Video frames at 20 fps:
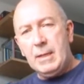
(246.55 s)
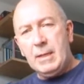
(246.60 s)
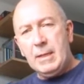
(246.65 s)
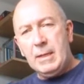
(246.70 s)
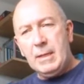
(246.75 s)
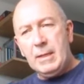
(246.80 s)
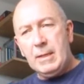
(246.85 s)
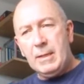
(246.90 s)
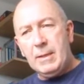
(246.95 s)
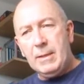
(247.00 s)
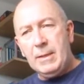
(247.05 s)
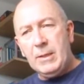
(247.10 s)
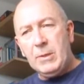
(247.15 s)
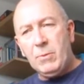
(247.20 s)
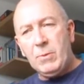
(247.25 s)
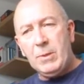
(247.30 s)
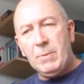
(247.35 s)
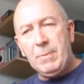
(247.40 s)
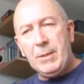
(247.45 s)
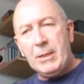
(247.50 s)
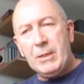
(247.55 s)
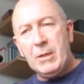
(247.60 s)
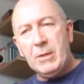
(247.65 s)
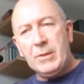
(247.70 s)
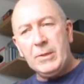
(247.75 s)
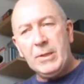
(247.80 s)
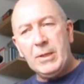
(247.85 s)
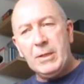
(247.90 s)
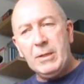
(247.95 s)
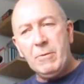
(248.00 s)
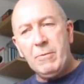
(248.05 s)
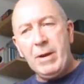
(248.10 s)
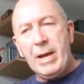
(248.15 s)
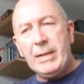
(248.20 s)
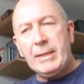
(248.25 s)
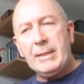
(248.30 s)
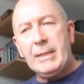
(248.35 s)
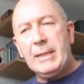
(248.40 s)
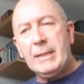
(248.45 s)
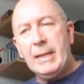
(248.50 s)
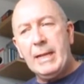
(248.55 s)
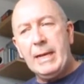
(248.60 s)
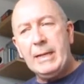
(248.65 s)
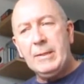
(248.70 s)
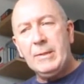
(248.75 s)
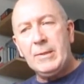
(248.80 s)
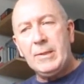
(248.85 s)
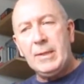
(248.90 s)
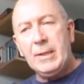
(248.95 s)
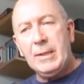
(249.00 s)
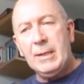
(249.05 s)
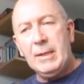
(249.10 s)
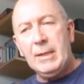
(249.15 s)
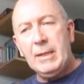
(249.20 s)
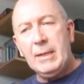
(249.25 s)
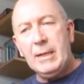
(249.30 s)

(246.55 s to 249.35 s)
Uh, this was because an erecting lens